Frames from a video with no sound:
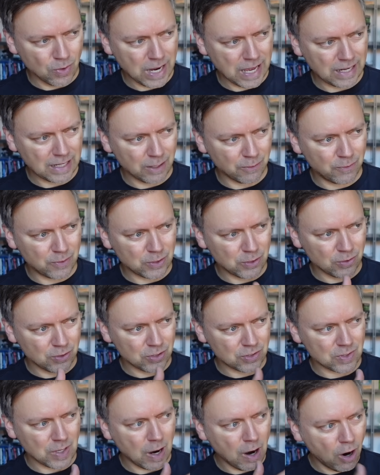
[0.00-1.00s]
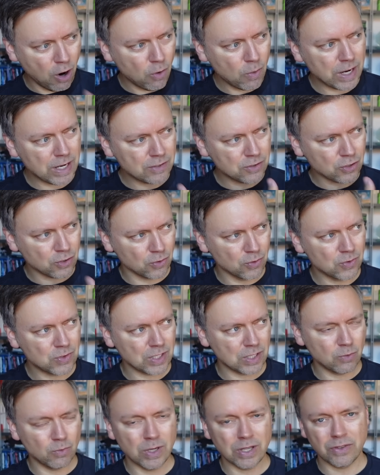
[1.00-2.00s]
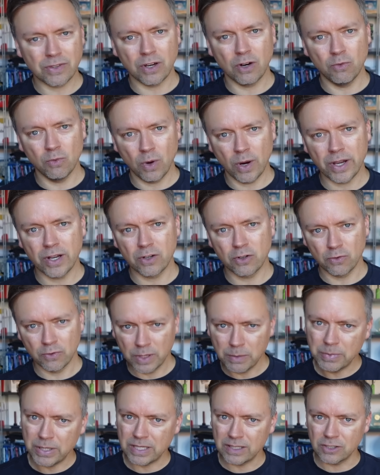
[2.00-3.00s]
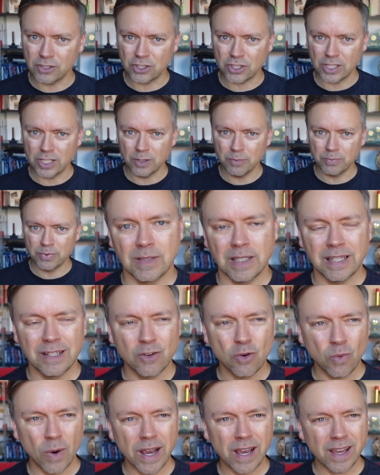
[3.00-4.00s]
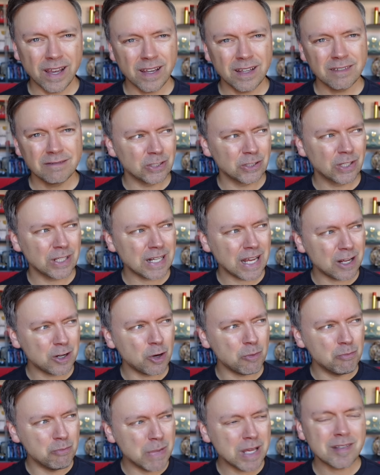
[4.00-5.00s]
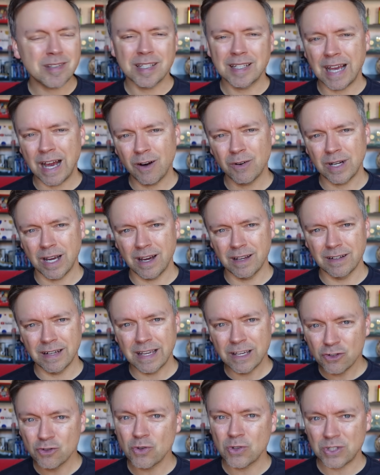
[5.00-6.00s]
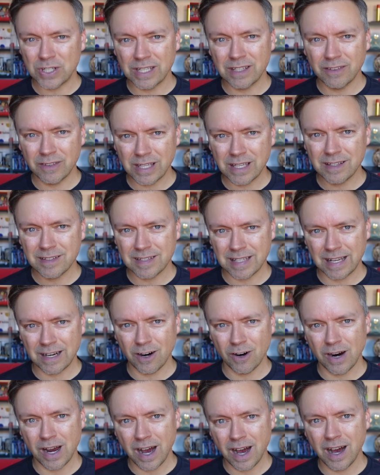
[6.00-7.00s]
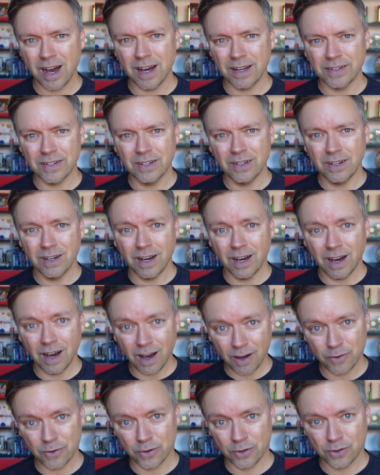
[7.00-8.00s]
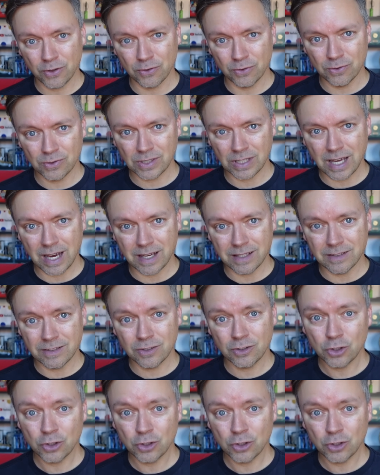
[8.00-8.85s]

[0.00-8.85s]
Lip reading: And if you're just always cruising with a Royal Caribbean ship, in a way, you're gonna end up missing out on interesting things that are on other cruise lines